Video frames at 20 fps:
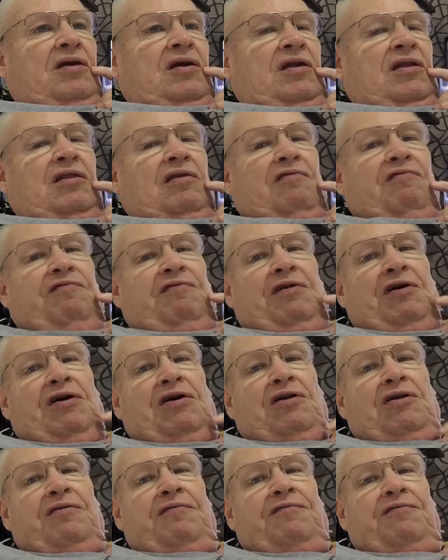in the
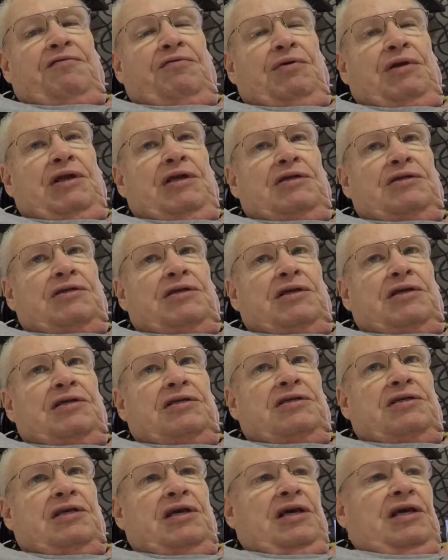fall of
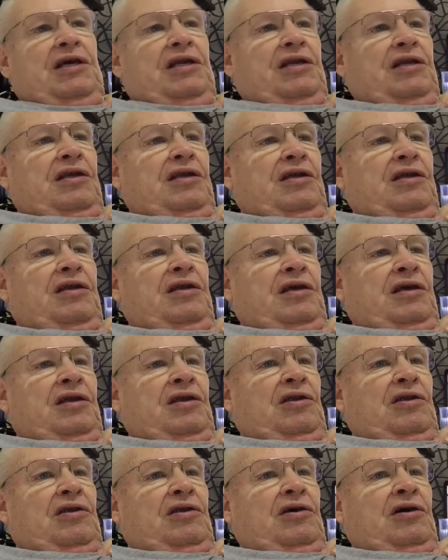2016,
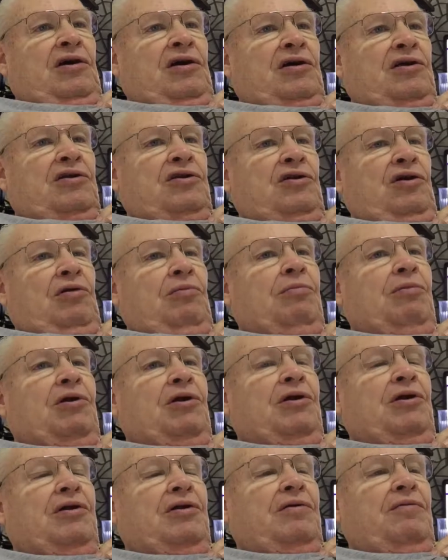in
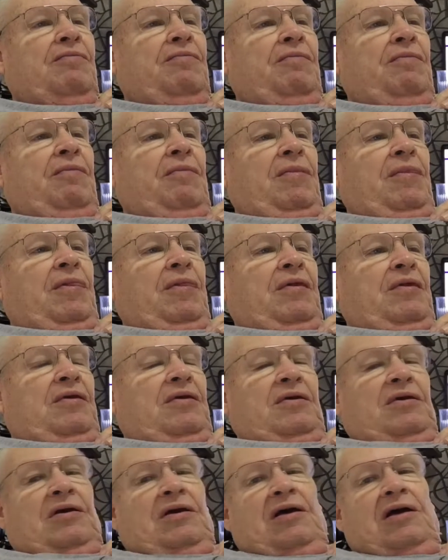October,
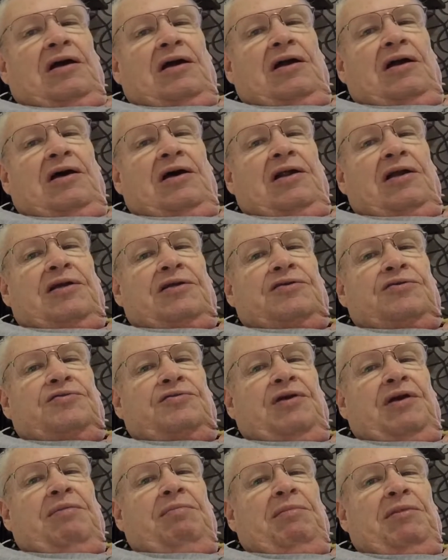I got
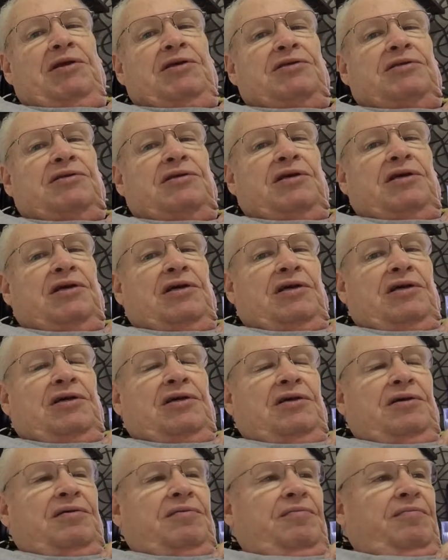extremely sick,